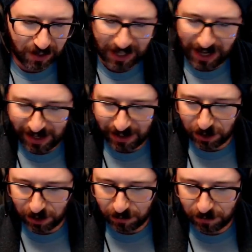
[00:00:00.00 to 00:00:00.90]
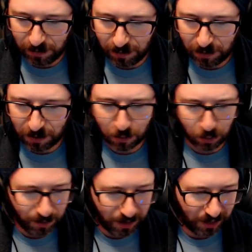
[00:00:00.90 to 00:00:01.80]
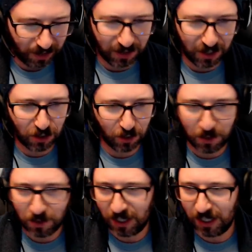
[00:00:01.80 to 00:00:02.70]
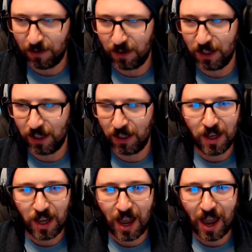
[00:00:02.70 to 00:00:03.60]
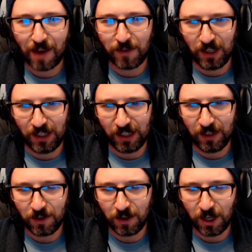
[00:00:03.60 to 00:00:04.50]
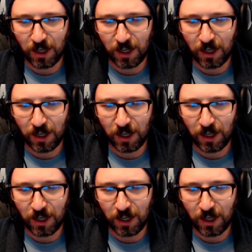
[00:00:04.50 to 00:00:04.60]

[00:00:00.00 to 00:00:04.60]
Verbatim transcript: the age of streaming and digital music and everything, having a